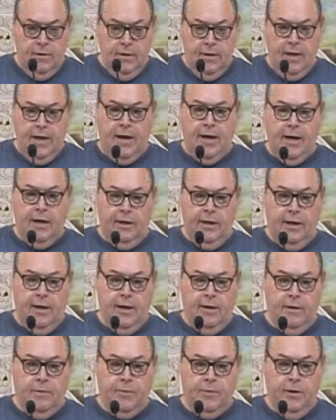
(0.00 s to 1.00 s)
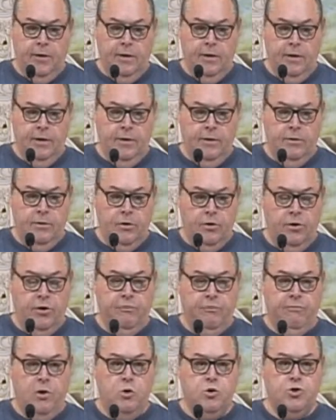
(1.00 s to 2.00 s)
Allie got up here in her
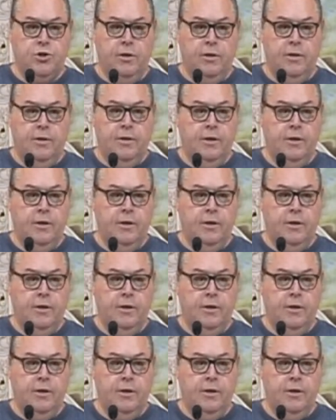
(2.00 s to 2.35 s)
devotion.